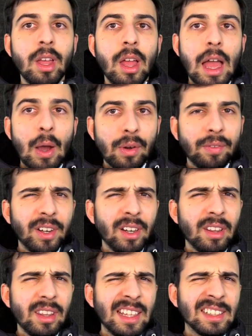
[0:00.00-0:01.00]
However,
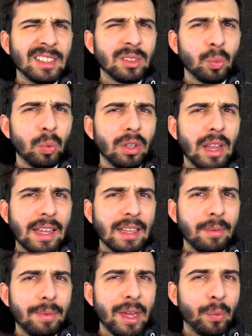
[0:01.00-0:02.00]
this will likely
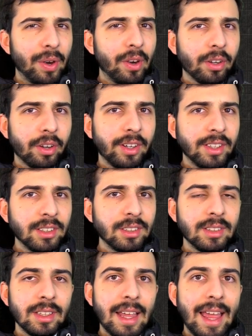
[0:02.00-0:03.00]
be a rare
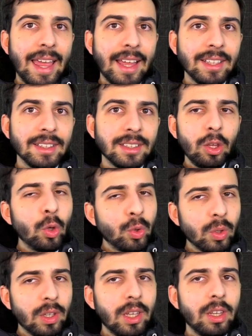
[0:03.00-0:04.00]
occurrence, and
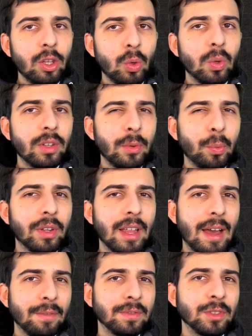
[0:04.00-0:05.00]
usually you only will
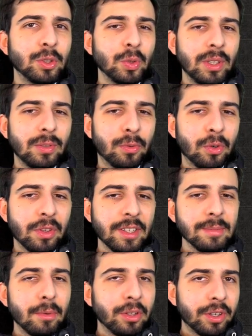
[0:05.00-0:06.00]
have to do it for the
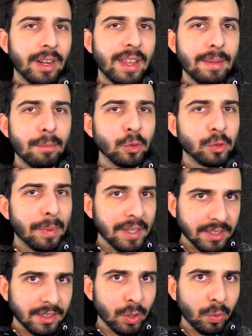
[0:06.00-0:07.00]
smaller and the most
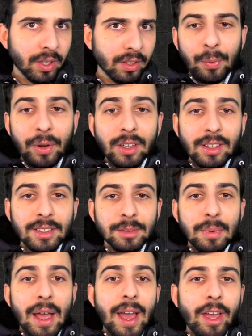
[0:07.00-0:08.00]
basic token. Regardless,
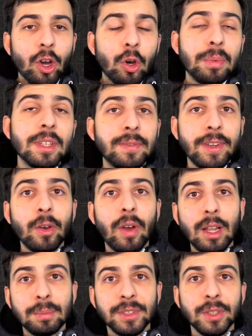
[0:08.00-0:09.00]
I hope this video
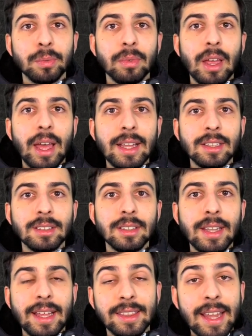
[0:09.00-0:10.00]
helped you, and
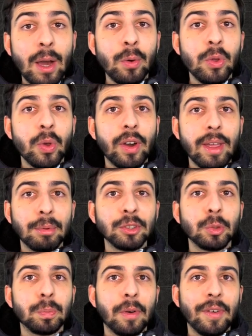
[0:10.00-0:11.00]
that now you are able
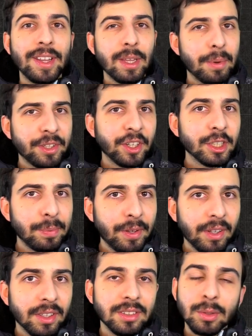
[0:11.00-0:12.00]
to provide a better
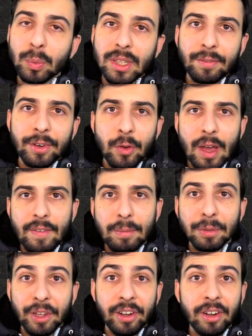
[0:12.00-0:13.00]
experience whenever you have a
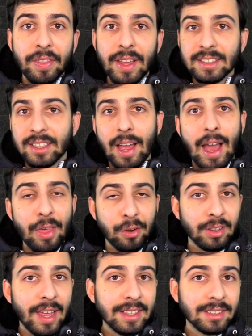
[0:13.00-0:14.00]
player that either
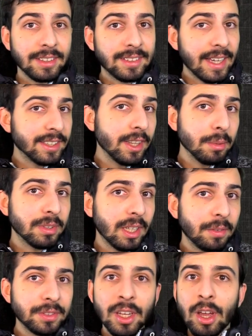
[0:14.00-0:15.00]
likes disguising
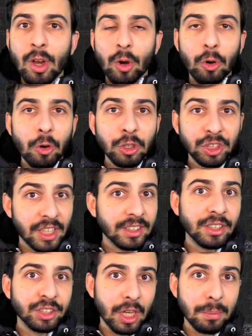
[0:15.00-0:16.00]
themselves or
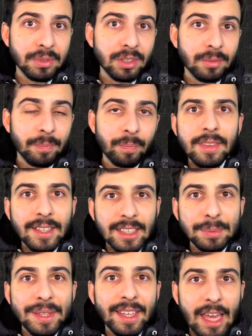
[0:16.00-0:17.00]
changing shapes. This has
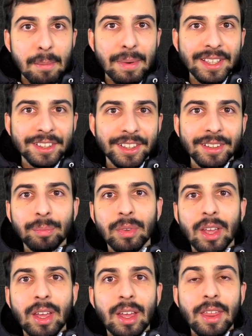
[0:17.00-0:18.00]
been the Game Manager.
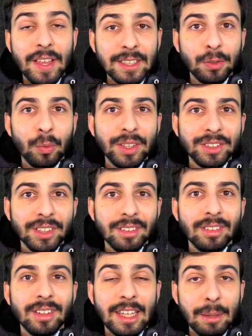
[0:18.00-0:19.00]
Thanks for watching,
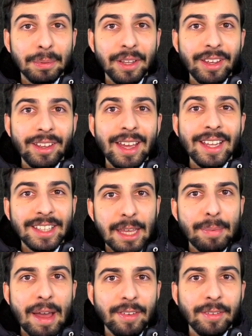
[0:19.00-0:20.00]
keep playing and
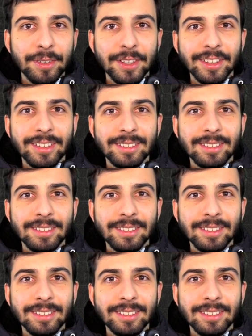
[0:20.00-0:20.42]
keep having fun.